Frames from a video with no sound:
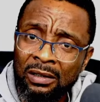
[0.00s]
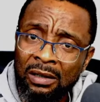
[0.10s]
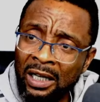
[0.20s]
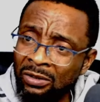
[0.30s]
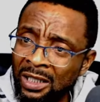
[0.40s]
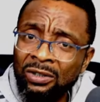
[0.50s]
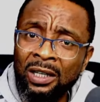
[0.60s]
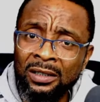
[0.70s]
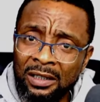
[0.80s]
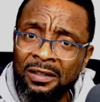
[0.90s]
Are you enjoying
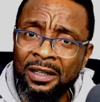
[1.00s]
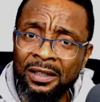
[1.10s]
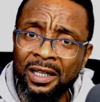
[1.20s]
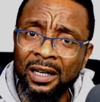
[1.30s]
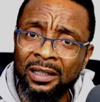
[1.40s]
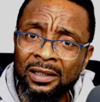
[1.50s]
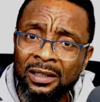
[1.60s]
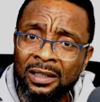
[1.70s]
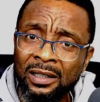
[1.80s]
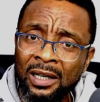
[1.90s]
this area?
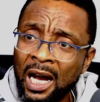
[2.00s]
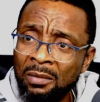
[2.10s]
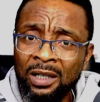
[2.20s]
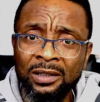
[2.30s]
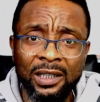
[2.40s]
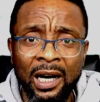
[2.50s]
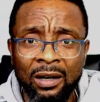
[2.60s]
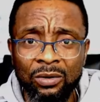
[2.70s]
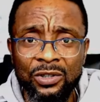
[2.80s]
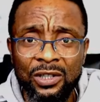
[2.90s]
How about the
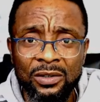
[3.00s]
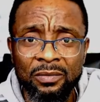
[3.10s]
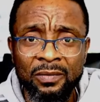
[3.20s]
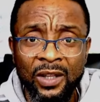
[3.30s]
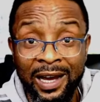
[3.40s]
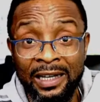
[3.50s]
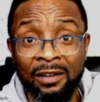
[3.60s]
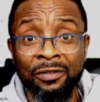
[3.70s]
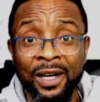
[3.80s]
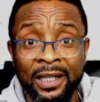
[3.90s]
cows? Are they
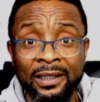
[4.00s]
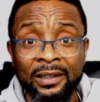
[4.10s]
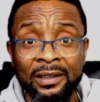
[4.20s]
fine?